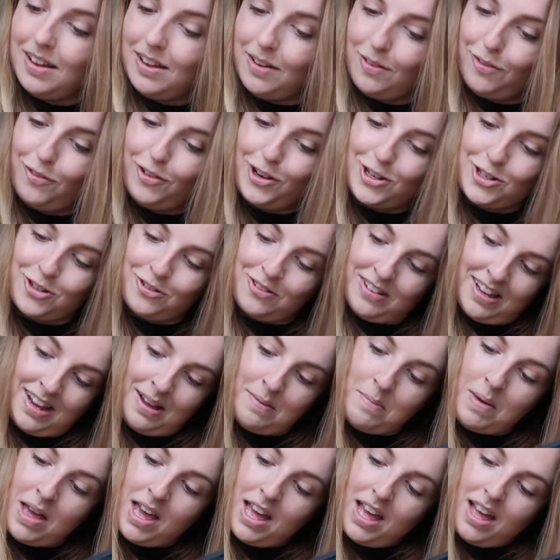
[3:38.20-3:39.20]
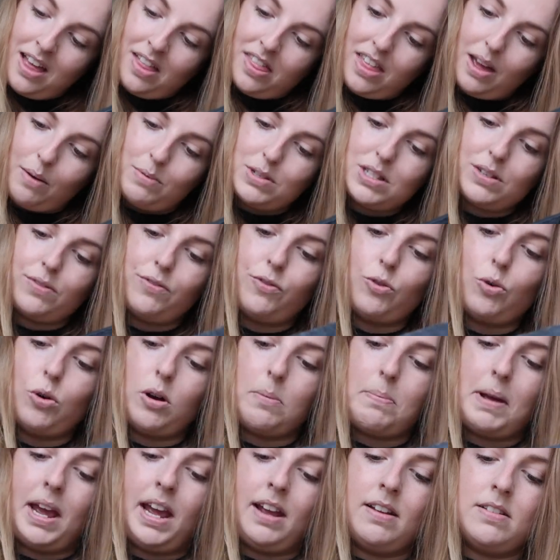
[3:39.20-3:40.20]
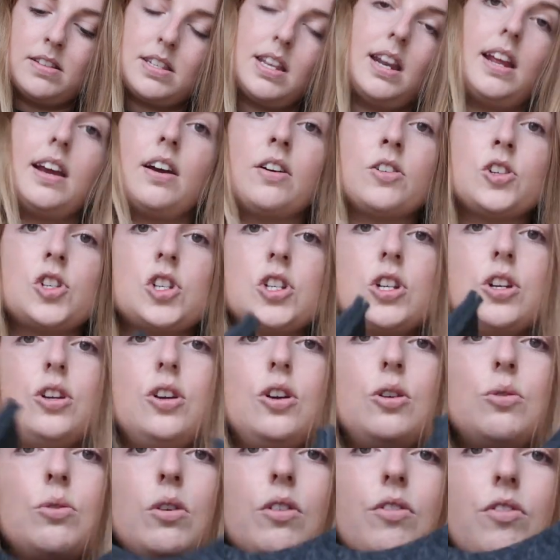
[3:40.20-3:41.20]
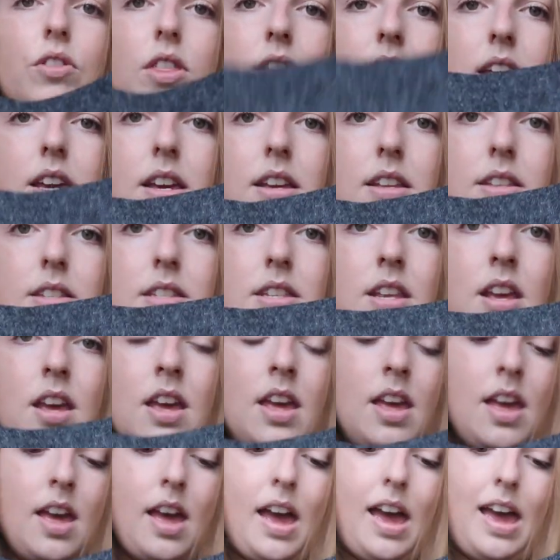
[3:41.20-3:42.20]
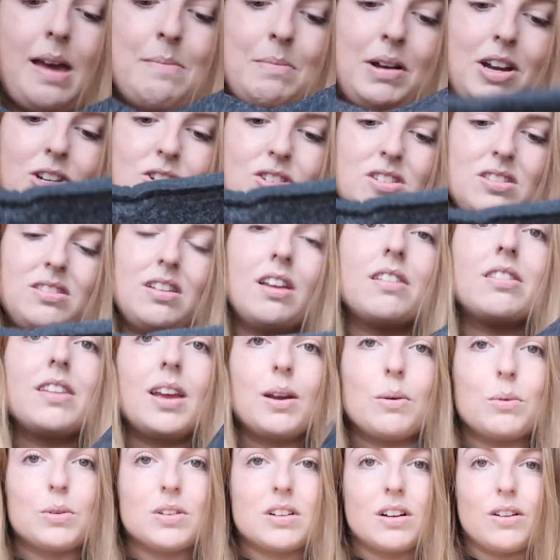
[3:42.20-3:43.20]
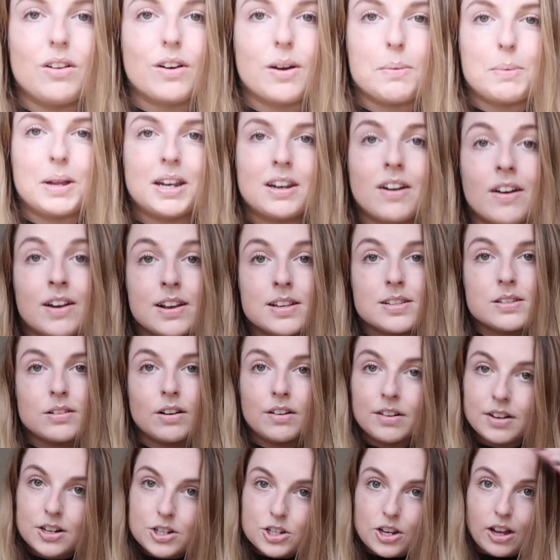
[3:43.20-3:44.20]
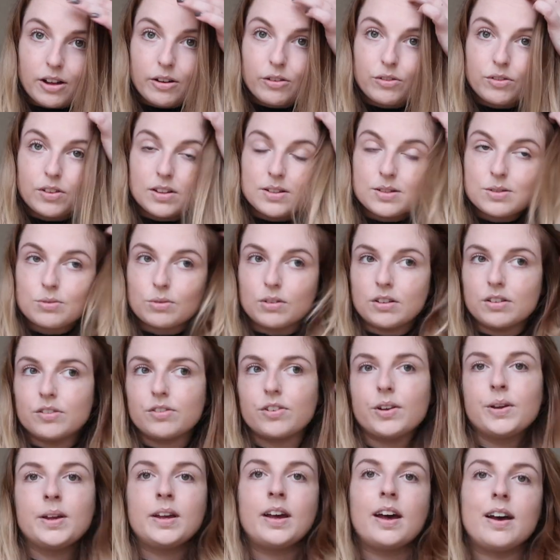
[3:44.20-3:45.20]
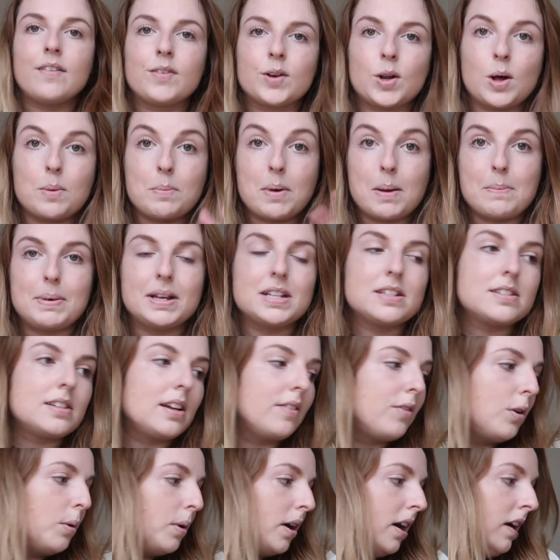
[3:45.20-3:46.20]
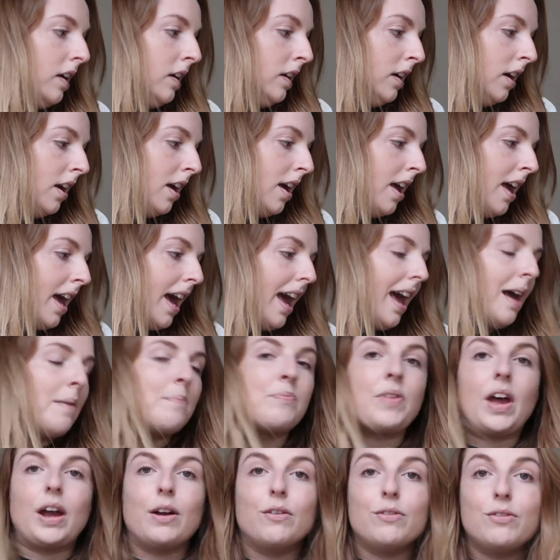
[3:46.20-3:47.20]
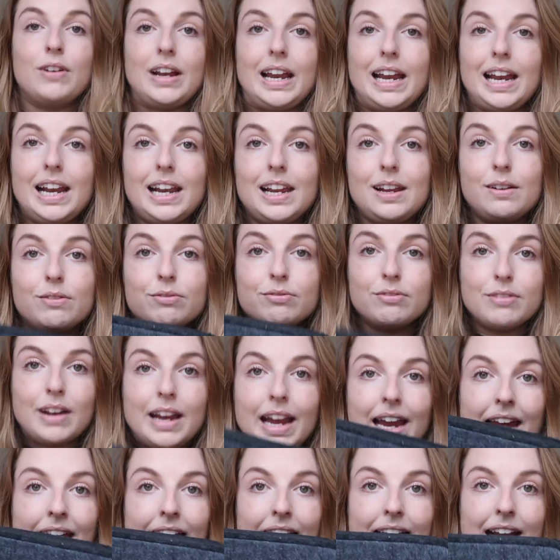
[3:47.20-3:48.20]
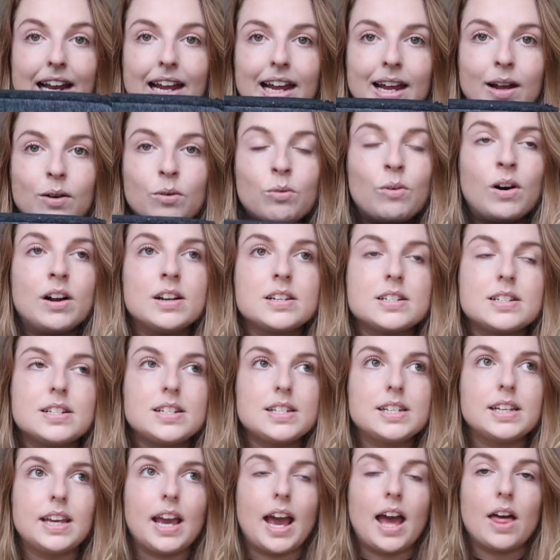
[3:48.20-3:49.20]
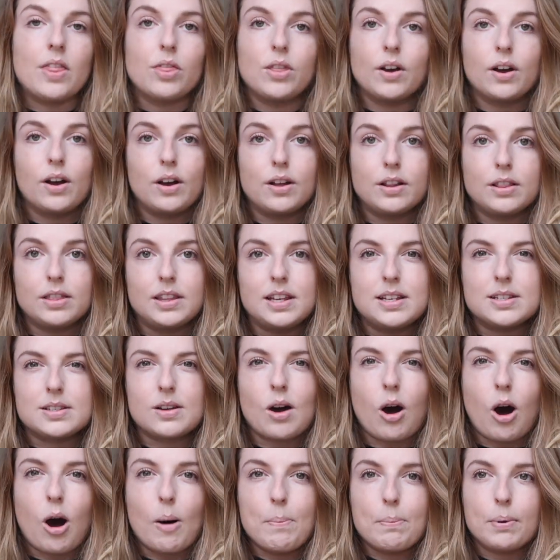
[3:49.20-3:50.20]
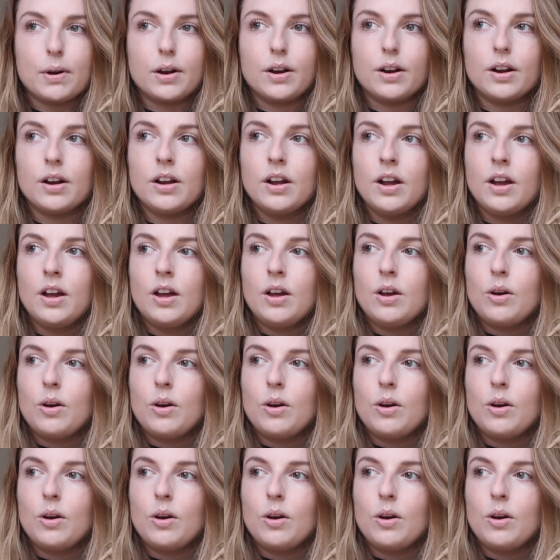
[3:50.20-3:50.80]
the official name. That was four pounds and I got two of these. Um, I just thought they would look a bit nicer on a shelf than sort of having all my bits everywhere. Um, I really, really wanted to get the, these copper